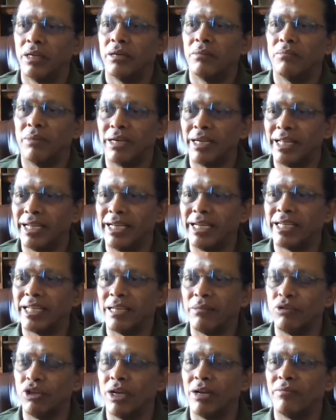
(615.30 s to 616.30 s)
But
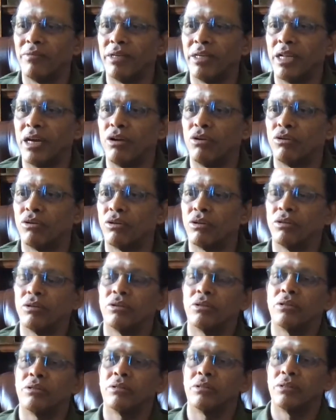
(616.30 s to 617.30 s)
anytime you have a doubt,
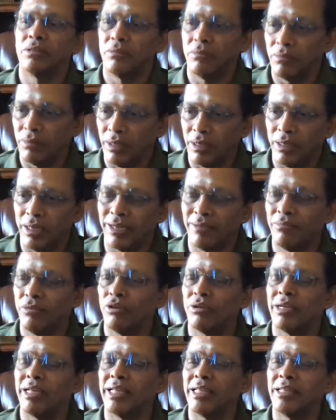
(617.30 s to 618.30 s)

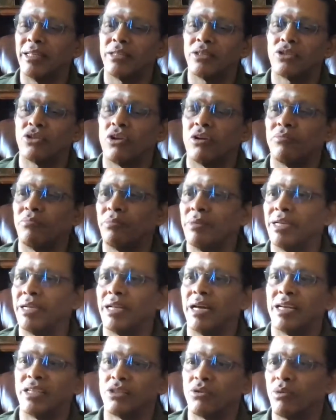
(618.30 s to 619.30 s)
unmute like this, stop me and
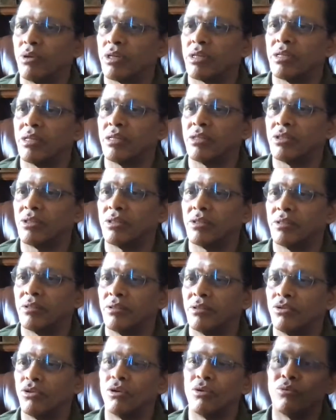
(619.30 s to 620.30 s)
ask questions.
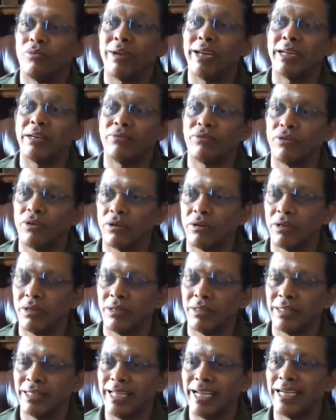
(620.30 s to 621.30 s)
Don't wait for
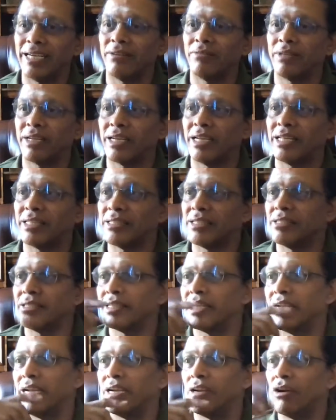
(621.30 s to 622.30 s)
the end of the class and
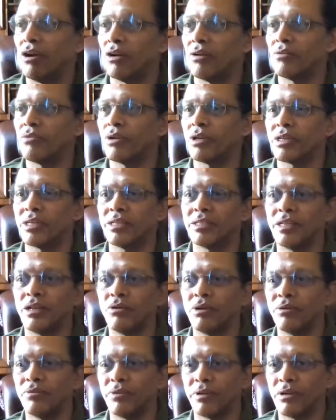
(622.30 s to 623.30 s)
say, I had a lot of questions, now
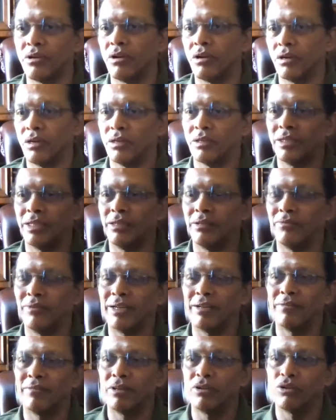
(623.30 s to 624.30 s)
I forgot.
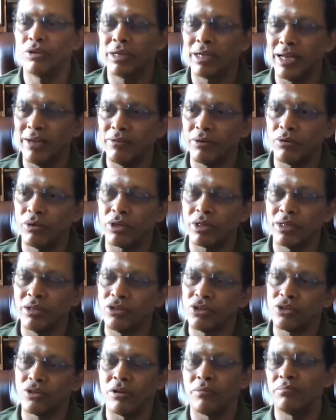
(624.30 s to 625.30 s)
Whenever you have a question, you
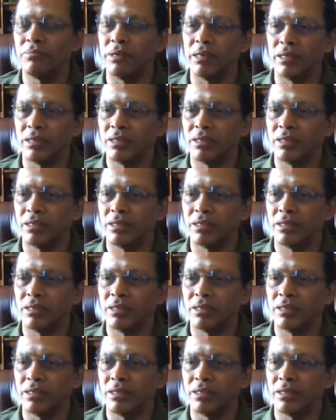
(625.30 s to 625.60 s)
stop me.